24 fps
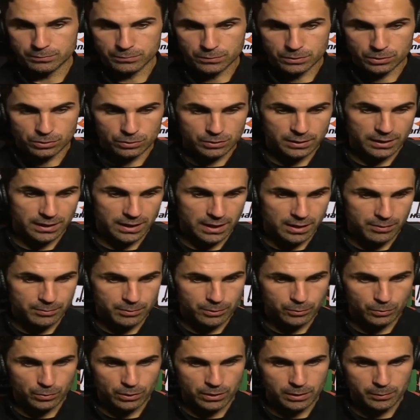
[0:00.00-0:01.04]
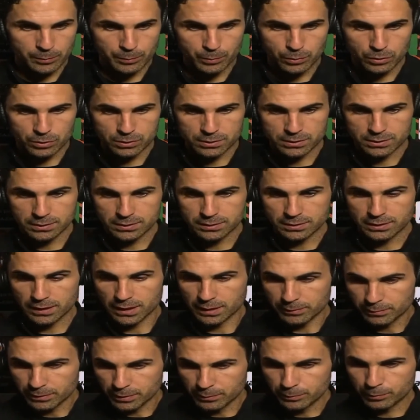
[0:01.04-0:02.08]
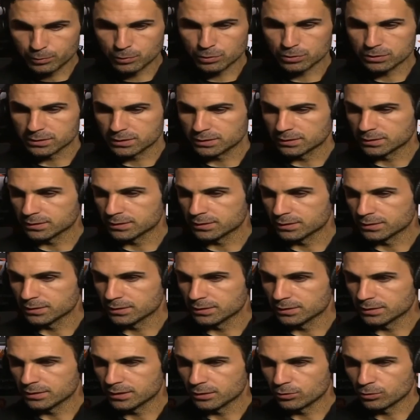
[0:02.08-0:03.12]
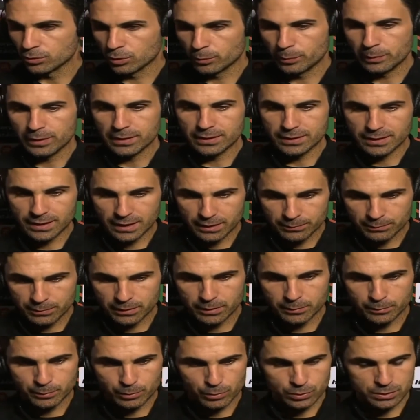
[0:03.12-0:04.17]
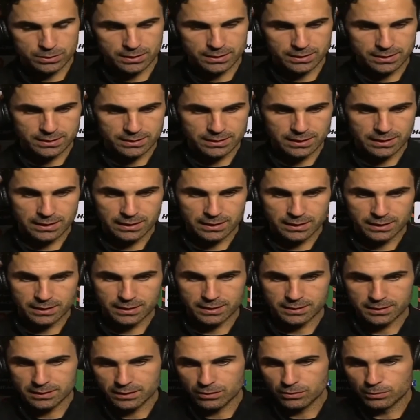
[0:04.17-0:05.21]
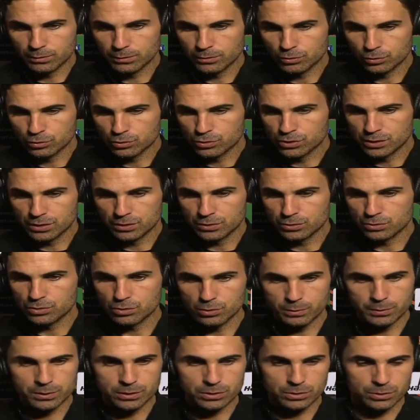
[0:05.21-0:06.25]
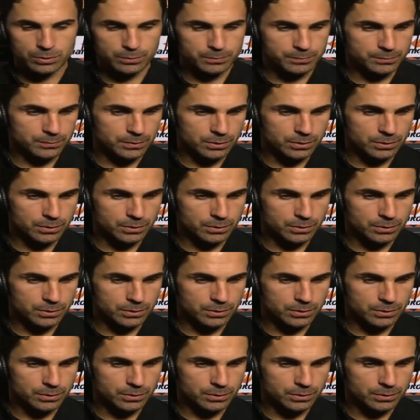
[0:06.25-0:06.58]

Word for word: So they have been really important. They have been important in the Europa League. They have been important in the league, and they will continue to be so.